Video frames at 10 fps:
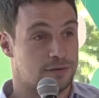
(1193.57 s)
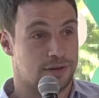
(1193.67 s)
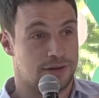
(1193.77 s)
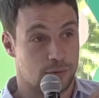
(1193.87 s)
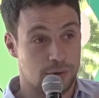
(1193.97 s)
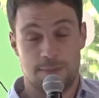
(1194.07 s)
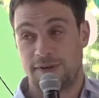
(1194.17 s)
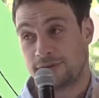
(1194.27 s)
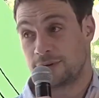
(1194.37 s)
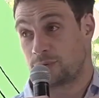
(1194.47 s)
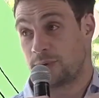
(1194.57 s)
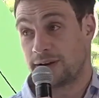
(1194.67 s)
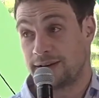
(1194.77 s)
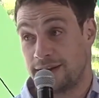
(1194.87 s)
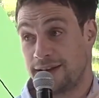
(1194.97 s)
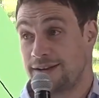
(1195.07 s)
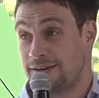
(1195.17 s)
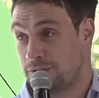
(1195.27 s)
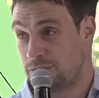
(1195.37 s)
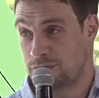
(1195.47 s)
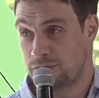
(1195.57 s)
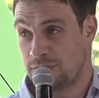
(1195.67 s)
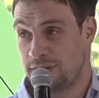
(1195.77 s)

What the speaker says: there will be software in any industry,